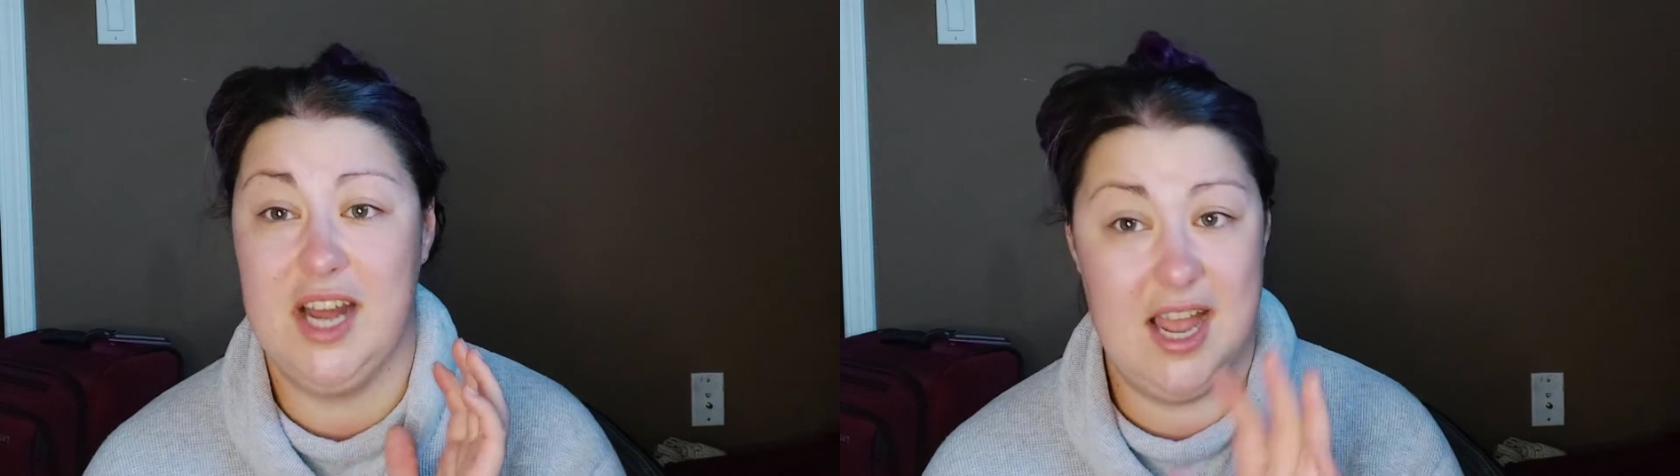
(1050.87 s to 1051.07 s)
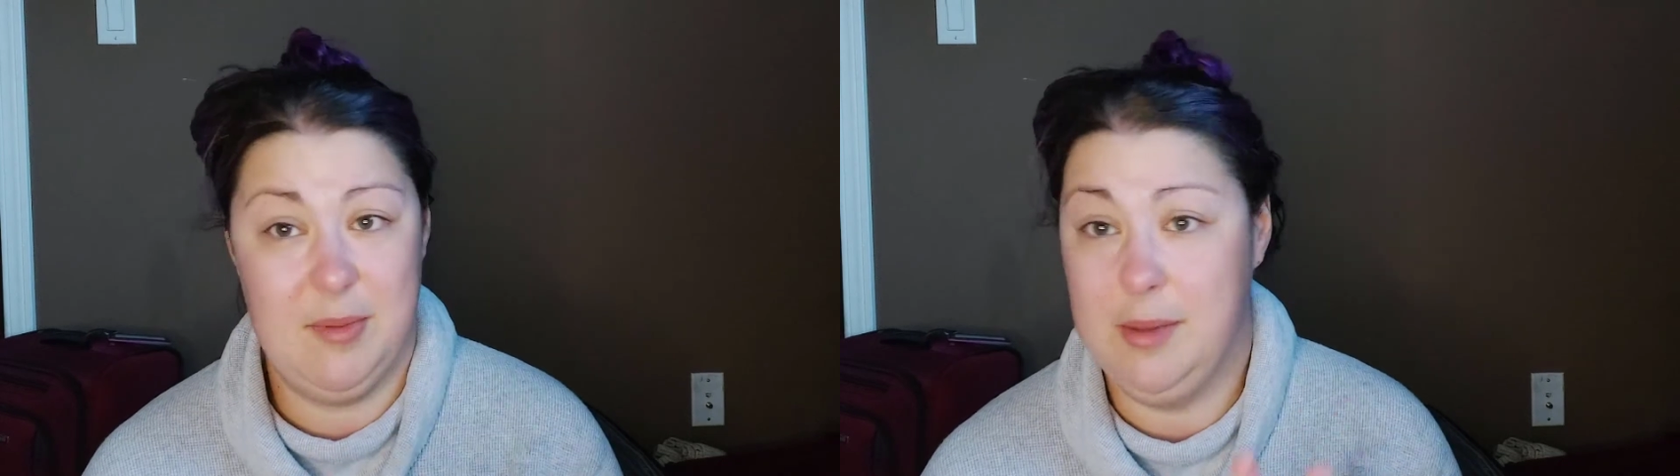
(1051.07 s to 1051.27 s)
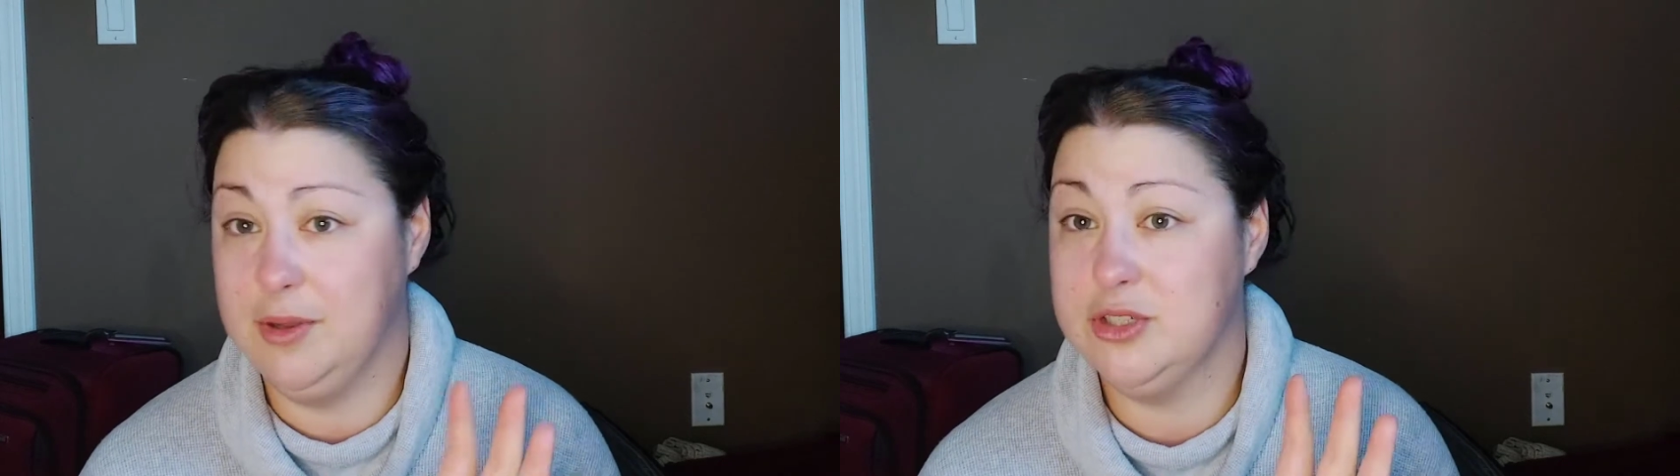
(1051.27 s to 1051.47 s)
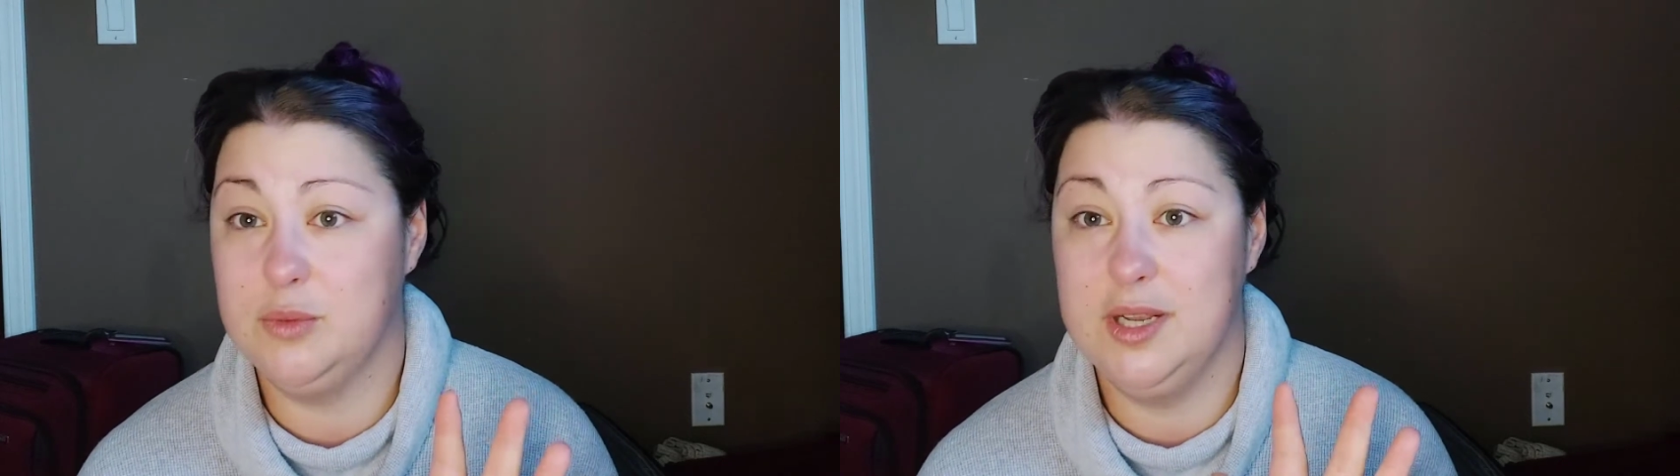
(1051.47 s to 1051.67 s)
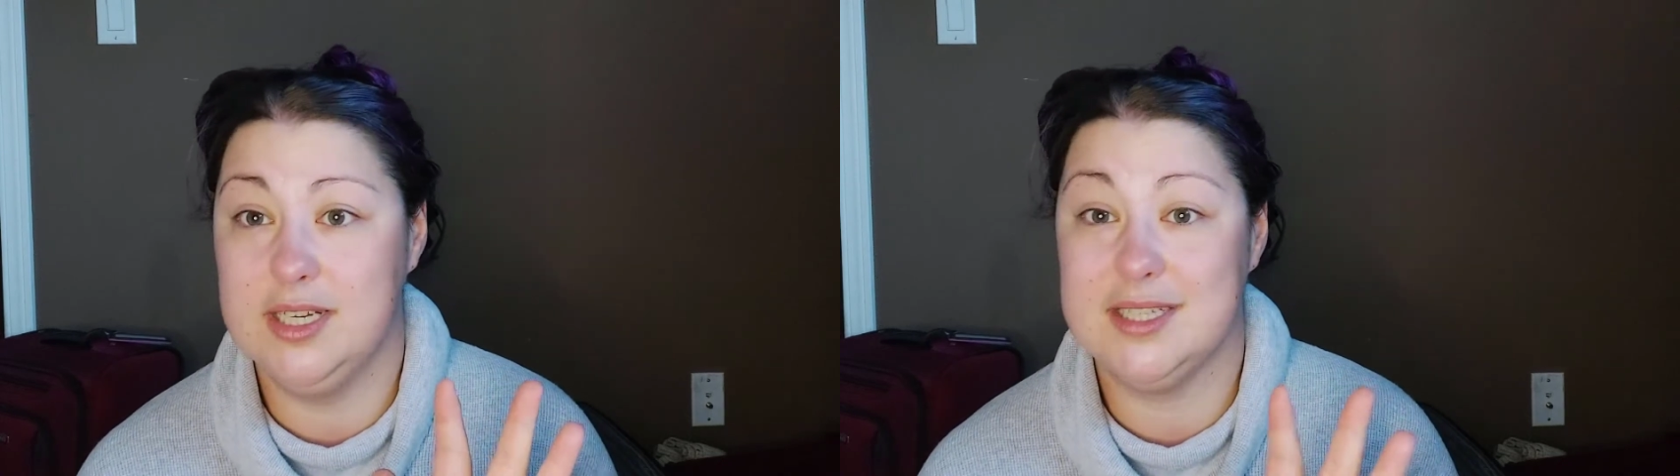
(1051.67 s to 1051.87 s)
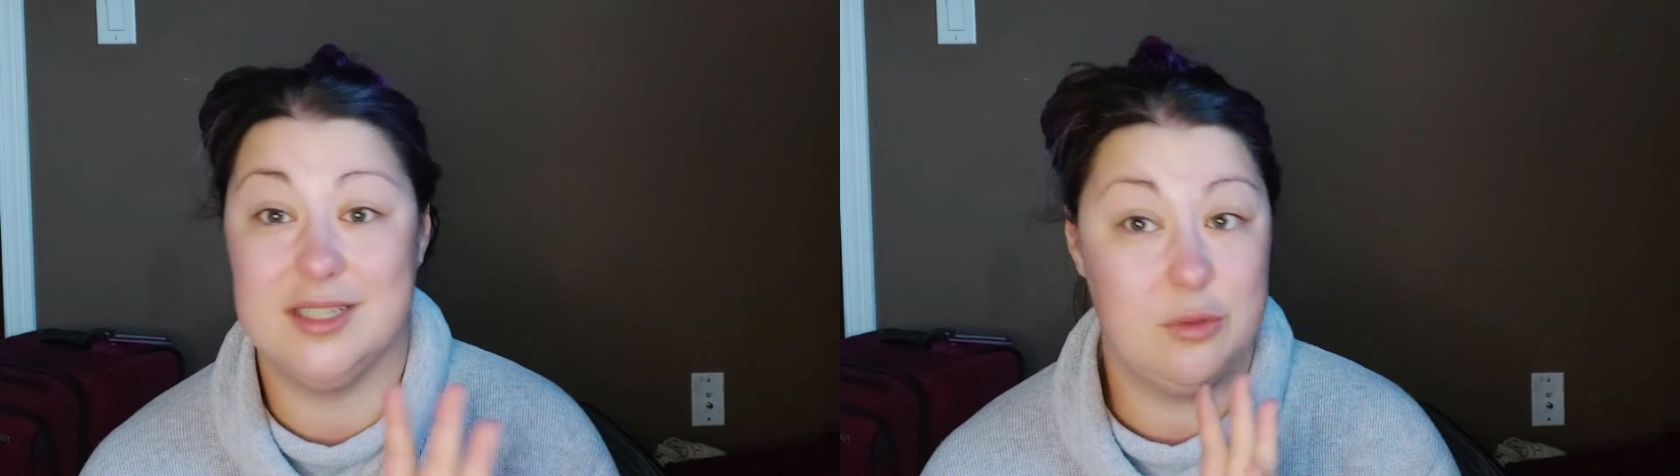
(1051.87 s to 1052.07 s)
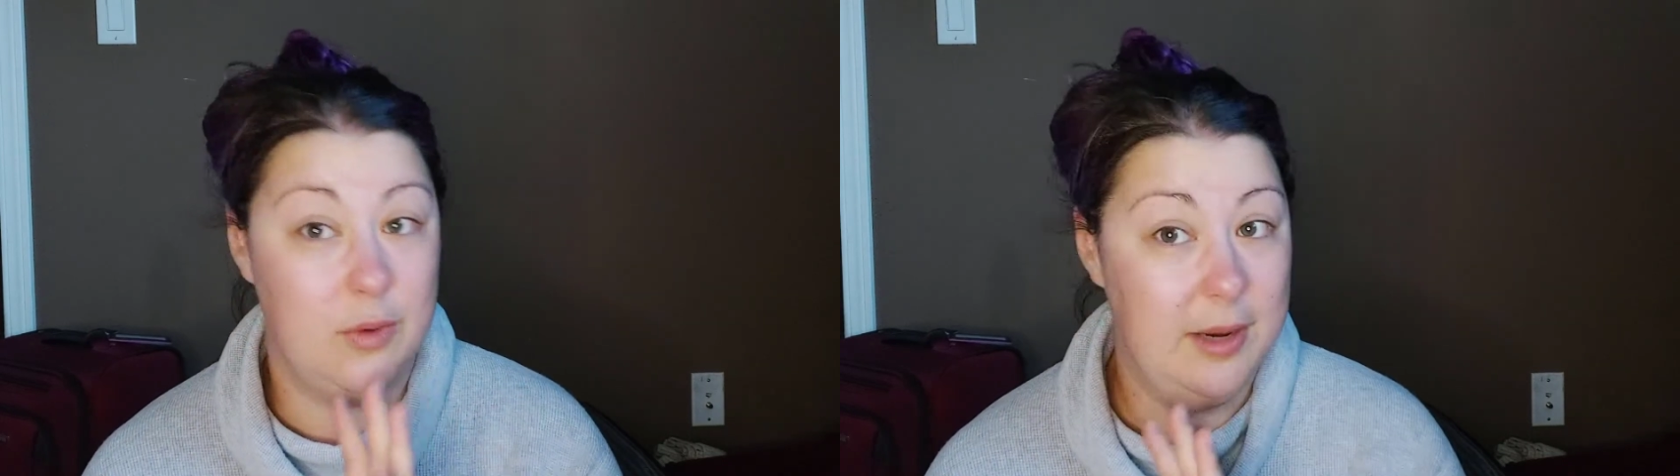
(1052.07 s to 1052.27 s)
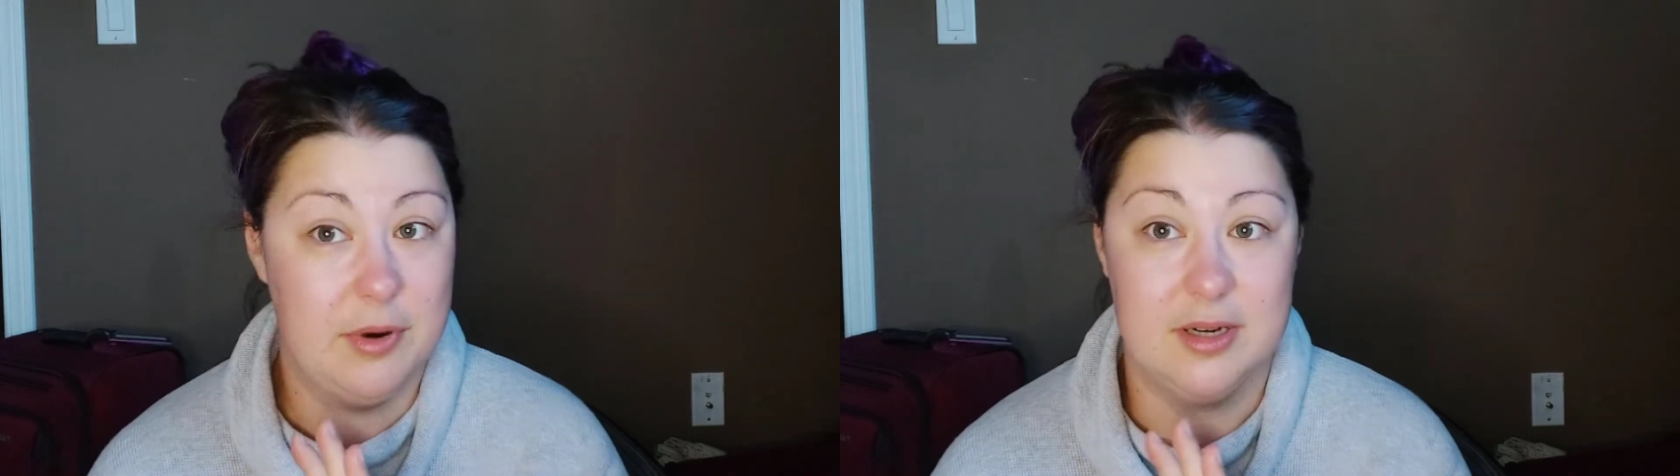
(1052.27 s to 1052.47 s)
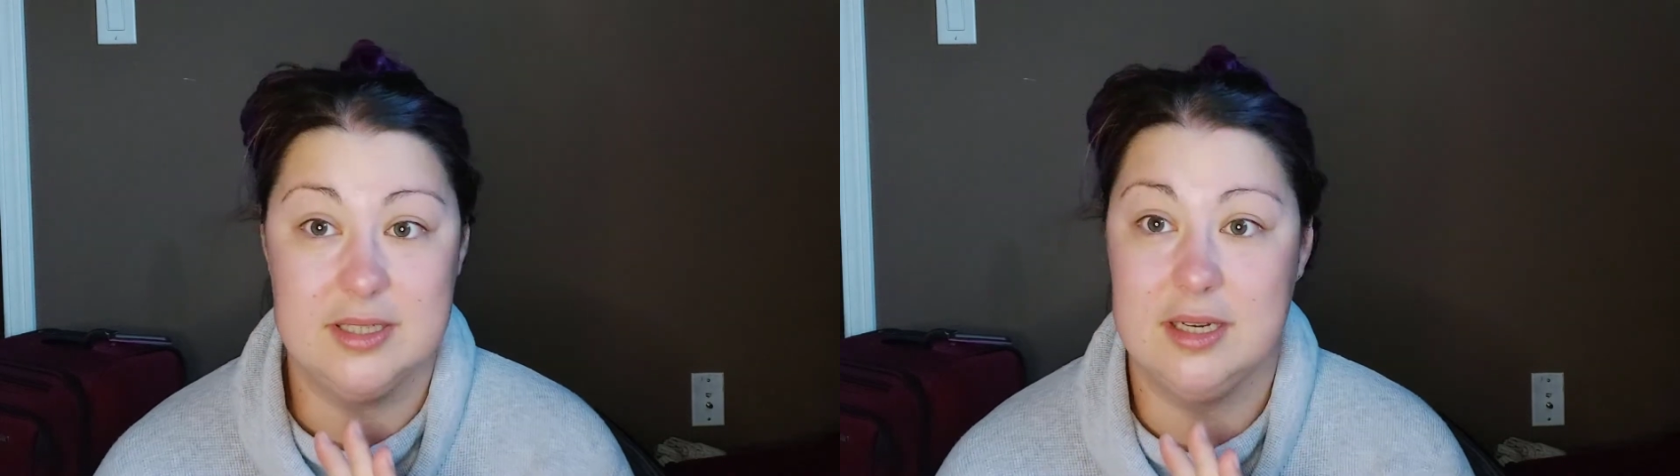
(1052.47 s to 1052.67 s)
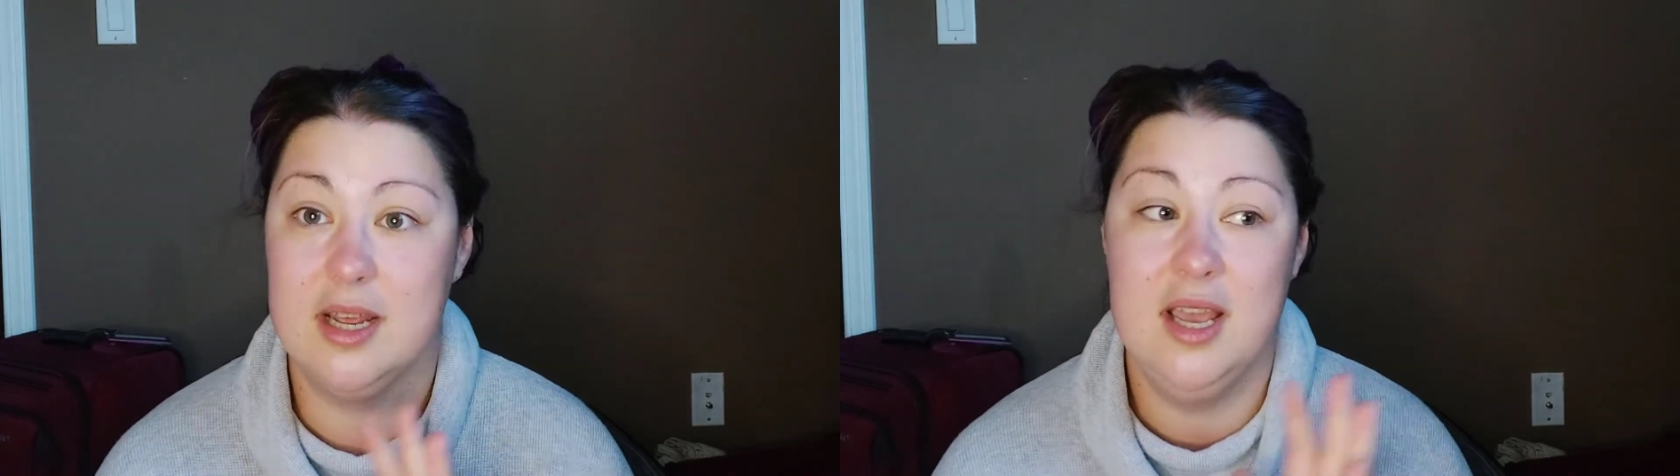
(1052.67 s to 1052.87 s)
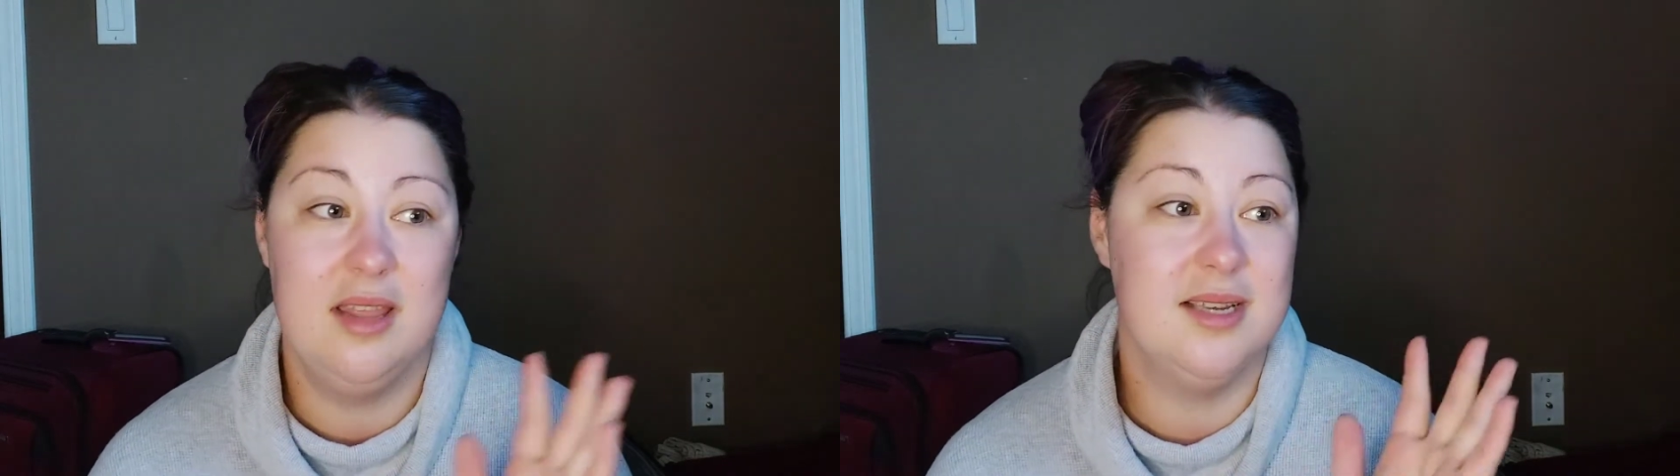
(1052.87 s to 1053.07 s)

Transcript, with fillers: that I'm able to witness as a white person.